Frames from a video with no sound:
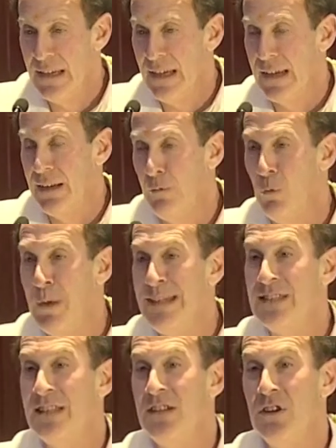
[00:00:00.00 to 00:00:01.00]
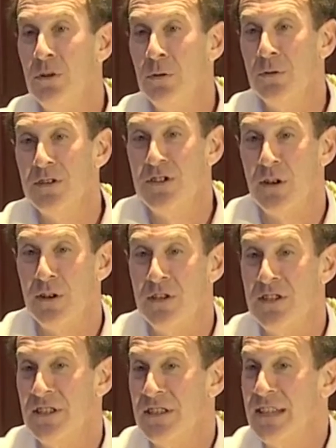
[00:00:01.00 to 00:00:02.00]
and a wizened old
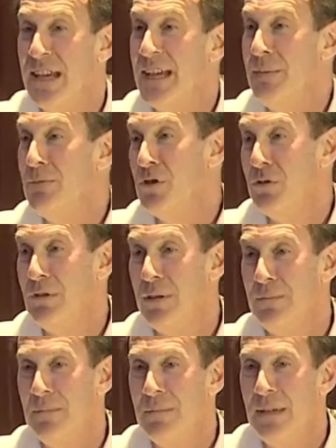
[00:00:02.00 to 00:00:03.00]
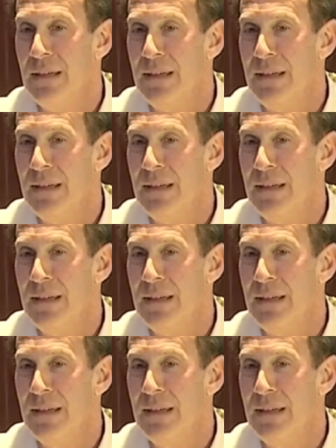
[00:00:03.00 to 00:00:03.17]
sergeant came to him